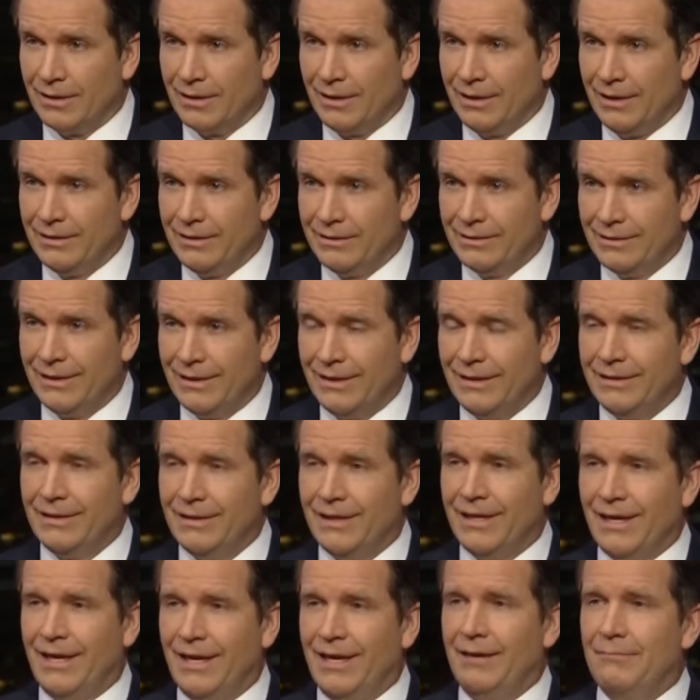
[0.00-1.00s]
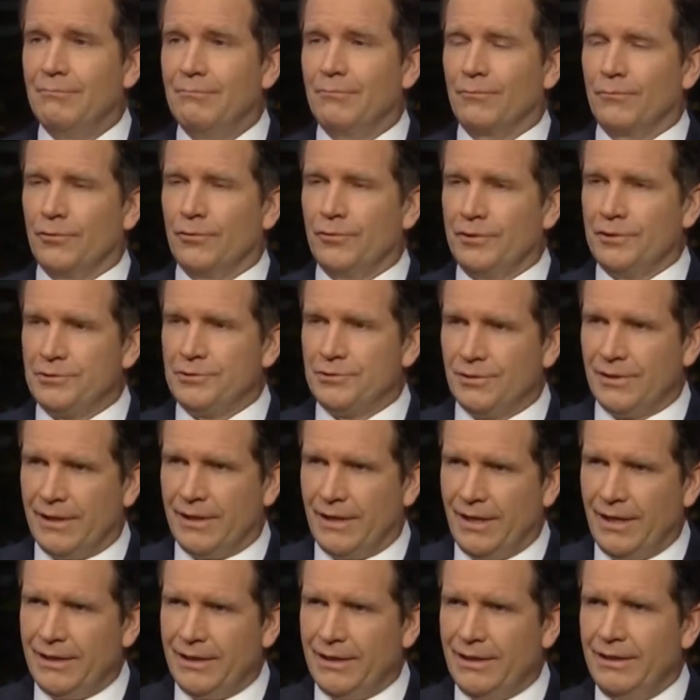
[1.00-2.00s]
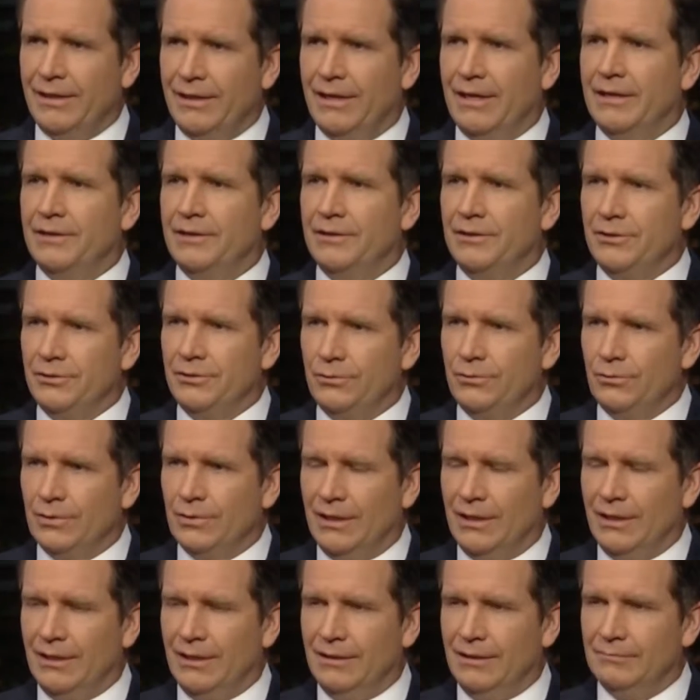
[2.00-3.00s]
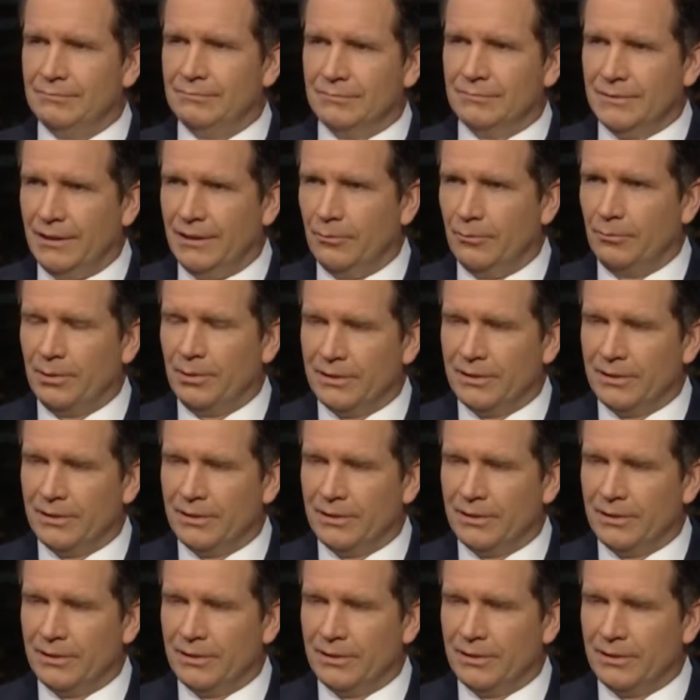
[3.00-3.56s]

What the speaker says: And in came Rudy Giuliani and a new,